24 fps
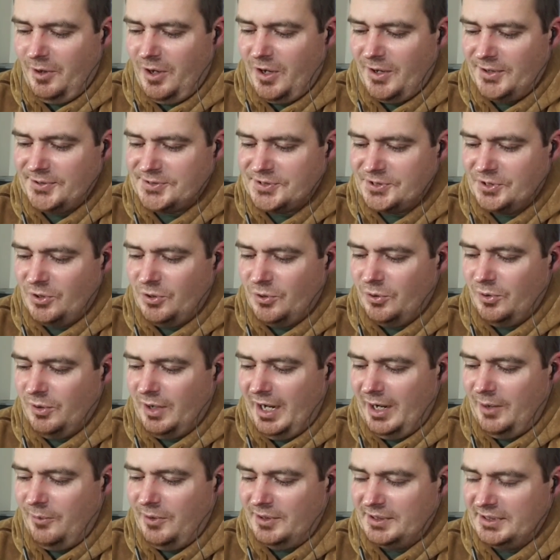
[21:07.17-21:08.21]
also
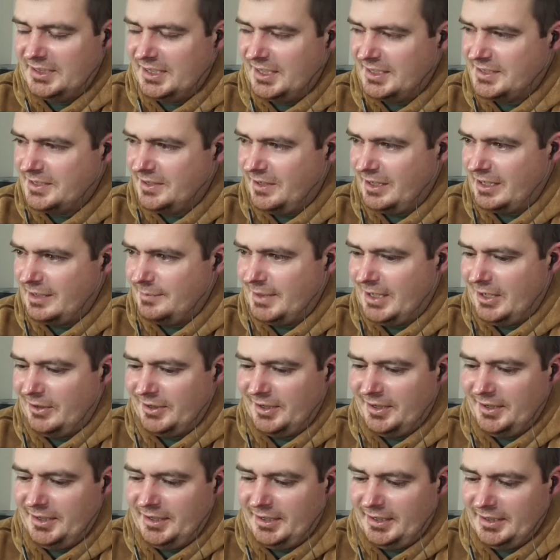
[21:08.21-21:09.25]
I wanted to talk about
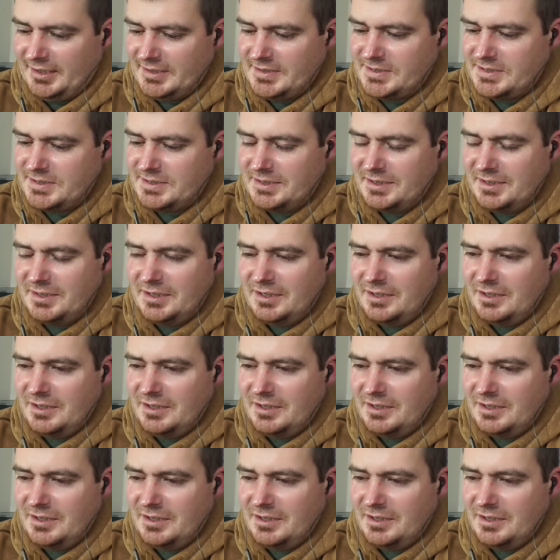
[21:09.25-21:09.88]
in this